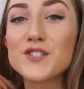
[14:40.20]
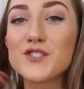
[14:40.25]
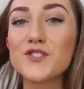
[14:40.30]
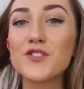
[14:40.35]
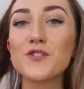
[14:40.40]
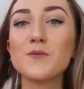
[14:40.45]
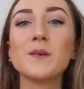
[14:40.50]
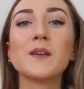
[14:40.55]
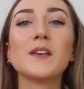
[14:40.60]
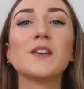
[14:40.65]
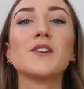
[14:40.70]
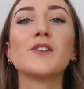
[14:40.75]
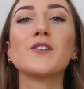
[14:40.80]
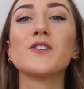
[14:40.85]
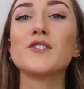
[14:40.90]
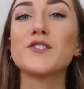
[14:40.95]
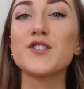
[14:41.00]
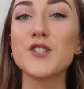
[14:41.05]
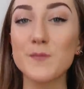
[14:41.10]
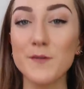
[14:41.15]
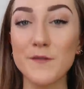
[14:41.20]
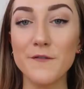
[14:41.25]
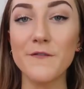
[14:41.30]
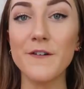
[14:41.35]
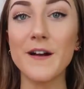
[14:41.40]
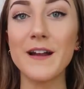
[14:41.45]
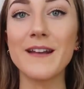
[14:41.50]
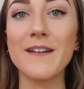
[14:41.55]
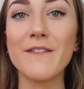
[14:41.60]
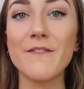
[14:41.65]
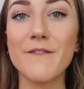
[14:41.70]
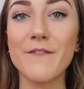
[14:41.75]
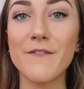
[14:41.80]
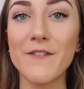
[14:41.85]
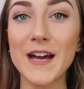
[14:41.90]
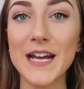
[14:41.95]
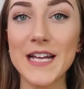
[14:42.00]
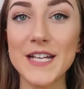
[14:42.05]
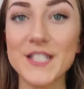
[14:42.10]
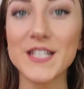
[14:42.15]
Super cute, super fun and
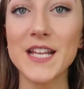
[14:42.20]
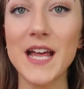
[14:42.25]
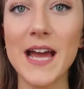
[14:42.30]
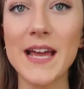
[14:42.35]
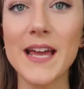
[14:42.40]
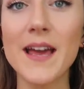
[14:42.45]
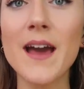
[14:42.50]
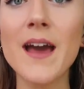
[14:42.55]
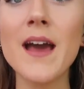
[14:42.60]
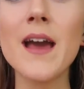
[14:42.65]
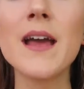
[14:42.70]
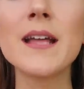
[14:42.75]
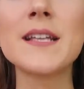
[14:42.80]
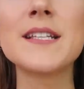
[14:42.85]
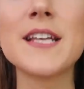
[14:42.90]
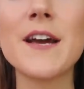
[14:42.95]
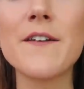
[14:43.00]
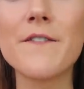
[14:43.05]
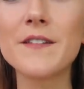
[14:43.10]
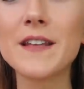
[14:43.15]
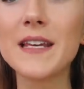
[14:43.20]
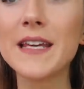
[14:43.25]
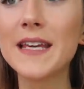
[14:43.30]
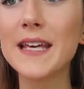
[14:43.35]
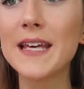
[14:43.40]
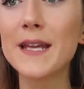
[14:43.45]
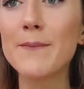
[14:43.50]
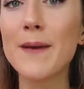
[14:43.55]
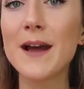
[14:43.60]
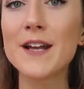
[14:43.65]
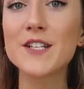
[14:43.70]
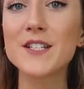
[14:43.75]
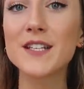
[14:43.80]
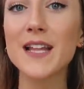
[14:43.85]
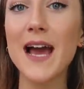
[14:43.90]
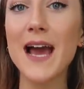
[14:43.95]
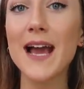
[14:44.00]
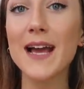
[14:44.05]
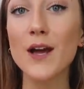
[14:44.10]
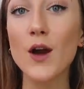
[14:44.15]
fresh. Like, definitely can imagine
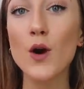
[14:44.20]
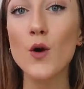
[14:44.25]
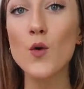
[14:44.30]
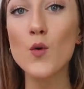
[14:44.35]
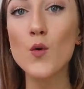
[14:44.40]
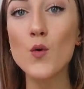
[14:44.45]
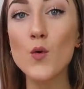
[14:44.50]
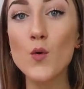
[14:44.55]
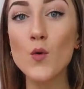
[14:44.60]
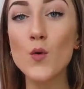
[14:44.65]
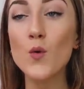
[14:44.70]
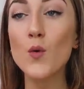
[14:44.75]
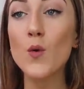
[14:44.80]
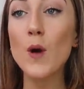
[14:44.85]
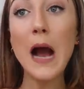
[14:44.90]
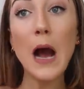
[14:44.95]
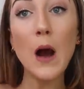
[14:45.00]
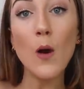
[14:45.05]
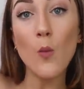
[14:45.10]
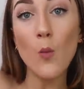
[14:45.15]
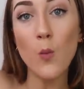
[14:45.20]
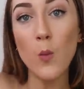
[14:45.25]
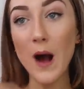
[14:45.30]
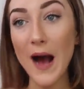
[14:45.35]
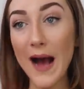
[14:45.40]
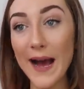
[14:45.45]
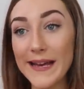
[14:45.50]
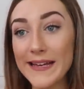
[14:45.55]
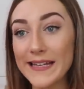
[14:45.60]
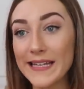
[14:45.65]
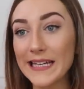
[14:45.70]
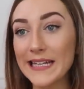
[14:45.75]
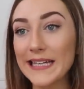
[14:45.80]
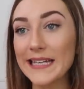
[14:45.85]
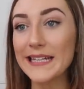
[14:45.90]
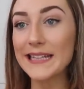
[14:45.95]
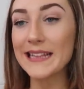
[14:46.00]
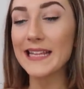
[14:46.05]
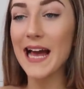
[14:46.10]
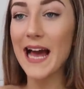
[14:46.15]
like, ooh,
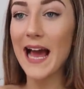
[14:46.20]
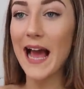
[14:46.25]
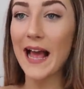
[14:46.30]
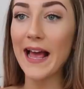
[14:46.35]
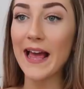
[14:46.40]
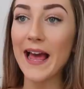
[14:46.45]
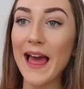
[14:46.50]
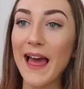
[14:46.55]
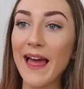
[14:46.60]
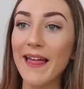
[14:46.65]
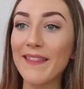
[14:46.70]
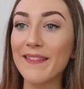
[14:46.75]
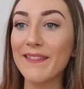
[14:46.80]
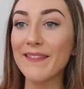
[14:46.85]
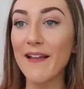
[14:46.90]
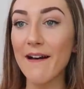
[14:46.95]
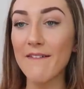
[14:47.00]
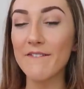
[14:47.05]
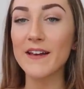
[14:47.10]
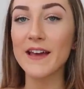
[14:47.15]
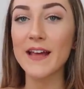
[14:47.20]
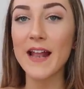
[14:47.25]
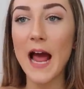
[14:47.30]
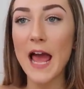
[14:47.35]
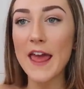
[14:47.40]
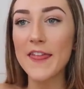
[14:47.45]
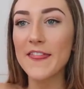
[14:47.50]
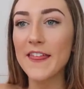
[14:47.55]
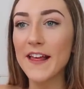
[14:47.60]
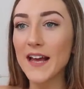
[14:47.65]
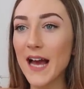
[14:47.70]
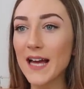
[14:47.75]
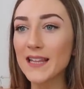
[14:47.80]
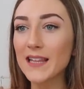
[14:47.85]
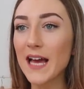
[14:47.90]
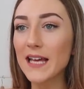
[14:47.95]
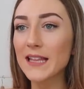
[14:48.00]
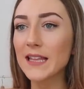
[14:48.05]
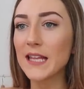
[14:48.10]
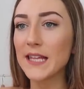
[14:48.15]
Hawaii, like, love it. I think I
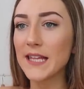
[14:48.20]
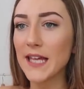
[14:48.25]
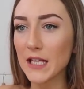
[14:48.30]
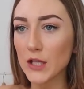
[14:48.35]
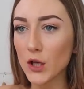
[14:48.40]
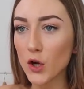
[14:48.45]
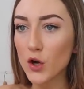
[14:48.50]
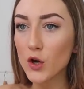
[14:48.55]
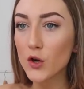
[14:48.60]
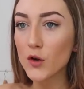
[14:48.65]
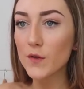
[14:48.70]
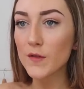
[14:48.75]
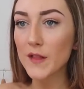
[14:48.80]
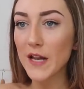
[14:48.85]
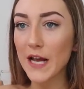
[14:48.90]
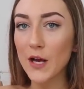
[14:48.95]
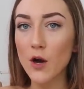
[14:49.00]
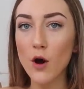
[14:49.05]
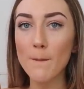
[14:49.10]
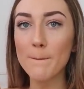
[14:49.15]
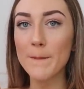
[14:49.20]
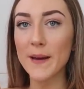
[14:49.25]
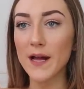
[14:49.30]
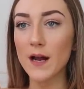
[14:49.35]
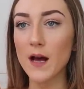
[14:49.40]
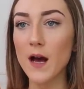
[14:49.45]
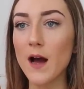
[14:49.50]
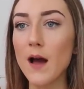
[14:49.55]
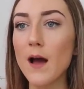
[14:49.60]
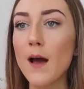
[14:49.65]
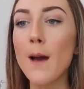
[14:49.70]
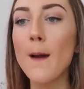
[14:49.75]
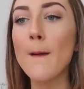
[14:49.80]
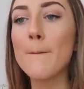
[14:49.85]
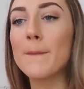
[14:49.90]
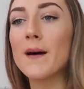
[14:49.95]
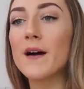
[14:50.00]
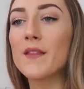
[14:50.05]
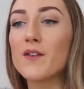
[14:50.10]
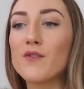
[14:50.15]
like the yellow that I got better,
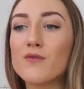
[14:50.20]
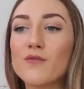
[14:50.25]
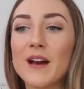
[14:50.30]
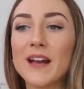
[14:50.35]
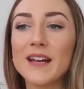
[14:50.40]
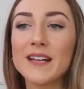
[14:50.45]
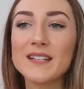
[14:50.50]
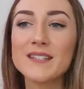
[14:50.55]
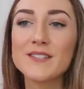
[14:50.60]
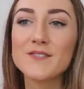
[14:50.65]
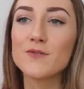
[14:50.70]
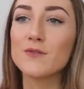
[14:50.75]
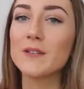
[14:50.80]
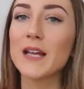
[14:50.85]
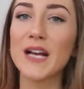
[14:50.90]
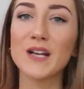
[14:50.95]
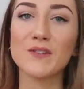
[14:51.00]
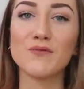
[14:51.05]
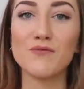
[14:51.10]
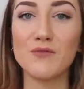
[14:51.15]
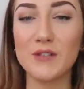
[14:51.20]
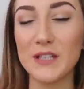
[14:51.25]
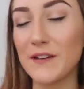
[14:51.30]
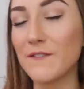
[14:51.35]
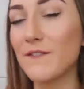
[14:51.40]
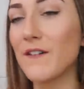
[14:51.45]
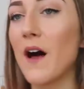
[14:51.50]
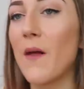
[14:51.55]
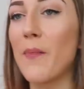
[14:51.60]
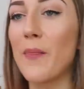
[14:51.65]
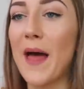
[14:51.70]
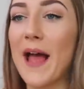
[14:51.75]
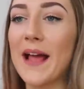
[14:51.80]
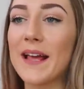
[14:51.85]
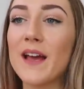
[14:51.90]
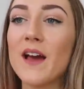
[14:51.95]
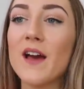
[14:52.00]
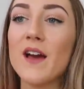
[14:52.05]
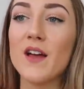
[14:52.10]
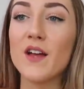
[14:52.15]
but the red is still like really fun, like
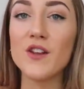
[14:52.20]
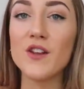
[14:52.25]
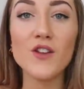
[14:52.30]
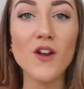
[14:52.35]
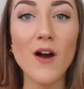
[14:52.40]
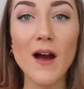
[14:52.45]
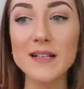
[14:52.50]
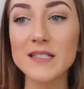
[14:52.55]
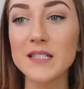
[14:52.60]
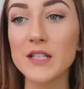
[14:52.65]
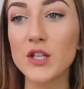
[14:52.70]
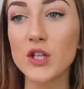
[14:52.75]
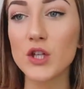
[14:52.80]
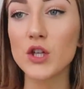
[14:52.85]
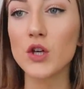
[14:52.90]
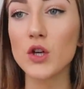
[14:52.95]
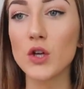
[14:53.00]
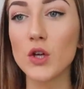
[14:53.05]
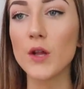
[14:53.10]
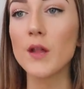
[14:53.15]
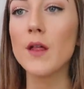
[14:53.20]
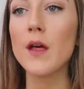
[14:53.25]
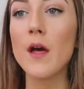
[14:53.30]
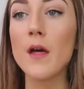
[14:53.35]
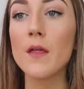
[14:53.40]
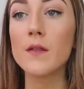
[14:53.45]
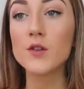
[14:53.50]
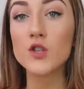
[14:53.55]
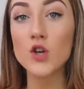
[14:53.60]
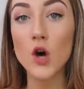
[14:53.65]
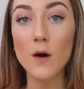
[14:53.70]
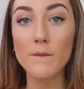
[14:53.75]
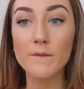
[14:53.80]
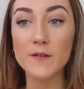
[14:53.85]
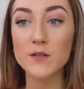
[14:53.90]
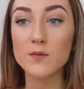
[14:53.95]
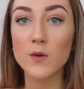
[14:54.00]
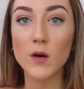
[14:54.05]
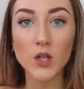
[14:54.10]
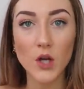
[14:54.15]
nice and cute. Top
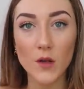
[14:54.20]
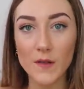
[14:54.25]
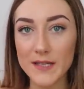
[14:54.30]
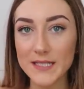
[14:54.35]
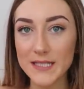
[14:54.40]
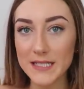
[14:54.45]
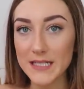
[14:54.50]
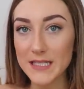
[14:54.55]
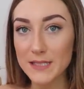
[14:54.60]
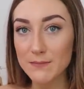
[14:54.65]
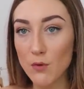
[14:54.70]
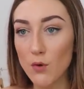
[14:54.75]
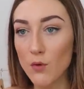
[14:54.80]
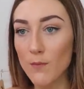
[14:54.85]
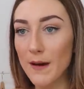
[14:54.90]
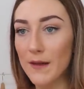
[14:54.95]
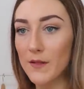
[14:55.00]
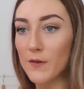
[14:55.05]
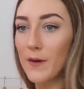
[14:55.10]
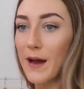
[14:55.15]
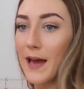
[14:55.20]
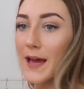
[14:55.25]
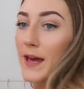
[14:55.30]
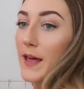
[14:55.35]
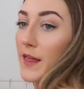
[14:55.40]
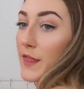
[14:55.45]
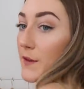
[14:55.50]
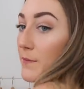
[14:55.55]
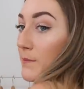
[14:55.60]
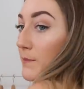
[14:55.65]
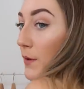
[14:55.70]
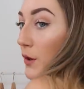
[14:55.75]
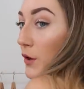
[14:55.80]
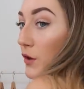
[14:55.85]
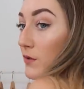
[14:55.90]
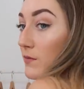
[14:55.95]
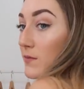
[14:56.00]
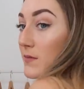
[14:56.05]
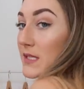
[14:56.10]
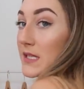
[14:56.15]
as well, got these in a small, by the way. The
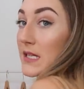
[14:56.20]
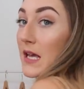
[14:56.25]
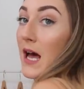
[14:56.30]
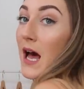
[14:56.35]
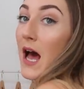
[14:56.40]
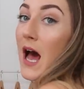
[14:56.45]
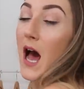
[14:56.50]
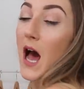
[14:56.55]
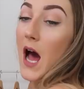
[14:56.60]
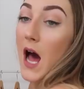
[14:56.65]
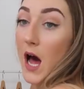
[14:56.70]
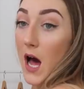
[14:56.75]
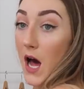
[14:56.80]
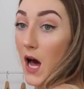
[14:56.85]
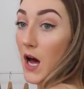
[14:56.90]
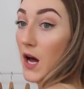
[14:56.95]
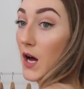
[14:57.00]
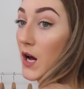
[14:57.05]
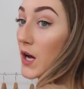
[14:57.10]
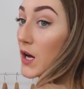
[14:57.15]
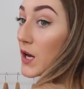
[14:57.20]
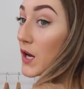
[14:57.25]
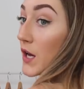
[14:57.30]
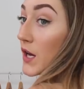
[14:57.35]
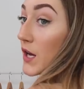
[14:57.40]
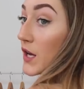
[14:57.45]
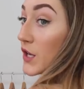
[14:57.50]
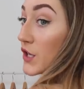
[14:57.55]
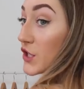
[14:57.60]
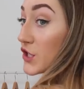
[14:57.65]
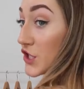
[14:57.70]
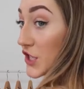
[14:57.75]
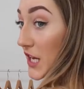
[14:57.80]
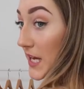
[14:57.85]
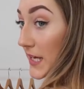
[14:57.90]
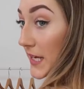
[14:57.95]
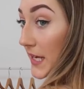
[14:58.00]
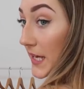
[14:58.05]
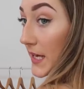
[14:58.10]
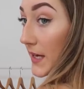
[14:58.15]
bottoms are
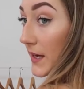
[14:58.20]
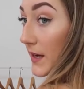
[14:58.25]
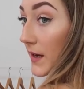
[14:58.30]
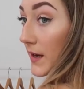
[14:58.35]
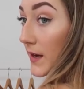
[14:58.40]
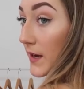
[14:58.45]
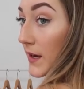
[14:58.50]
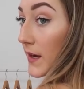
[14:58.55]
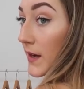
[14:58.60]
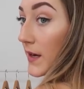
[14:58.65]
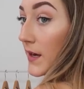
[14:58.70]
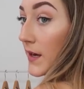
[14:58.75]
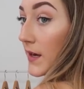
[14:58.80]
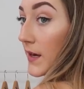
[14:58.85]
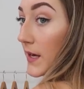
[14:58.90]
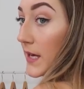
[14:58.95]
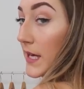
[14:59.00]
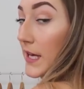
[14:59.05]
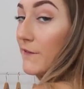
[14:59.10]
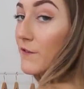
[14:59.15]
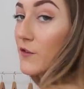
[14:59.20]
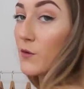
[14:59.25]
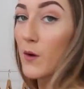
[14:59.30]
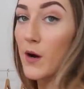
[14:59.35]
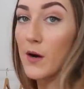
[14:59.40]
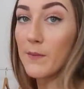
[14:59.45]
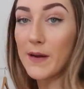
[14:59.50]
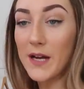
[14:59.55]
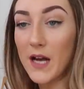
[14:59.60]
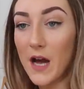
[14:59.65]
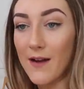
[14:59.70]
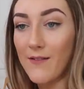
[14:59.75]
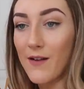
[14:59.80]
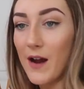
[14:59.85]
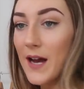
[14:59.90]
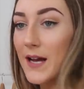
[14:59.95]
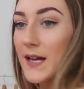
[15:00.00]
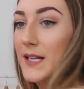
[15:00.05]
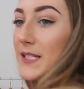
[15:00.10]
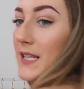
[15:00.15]
cheeky if you wear them like high
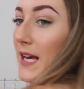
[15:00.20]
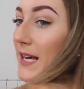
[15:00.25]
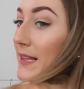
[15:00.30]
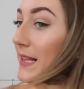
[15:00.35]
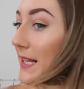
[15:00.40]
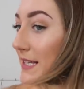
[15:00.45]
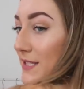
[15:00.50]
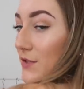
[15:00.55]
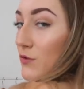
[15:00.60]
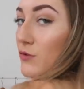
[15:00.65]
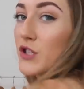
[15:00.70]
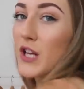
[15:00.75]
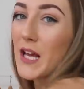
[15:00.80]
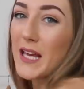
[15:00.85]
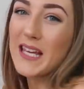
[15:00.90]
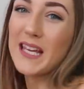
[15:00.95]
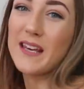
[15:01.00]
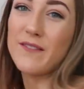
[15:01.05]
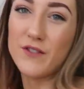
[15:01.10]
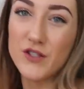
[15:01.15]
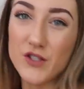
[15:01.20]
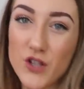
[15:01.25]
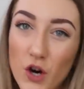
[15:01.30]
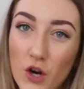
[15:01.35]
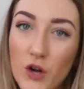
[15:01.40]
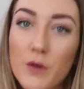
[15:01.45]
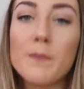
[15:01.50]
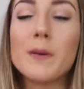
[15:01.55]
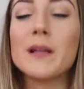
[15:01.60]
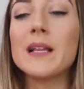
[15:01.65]
rise. Like, they're still cheeky if you don't,